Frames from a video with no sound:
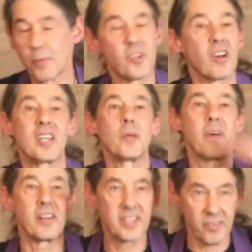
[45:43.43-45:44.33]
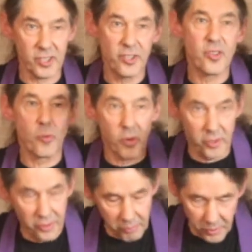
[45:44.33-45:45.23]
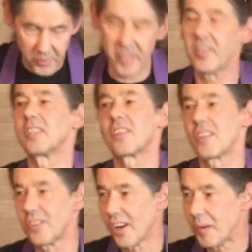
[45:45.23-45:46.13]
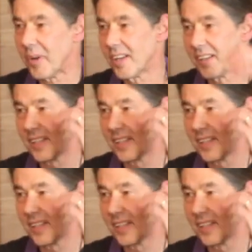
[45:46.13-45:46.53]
I'm talking about giving to the world through giving to the Dharma.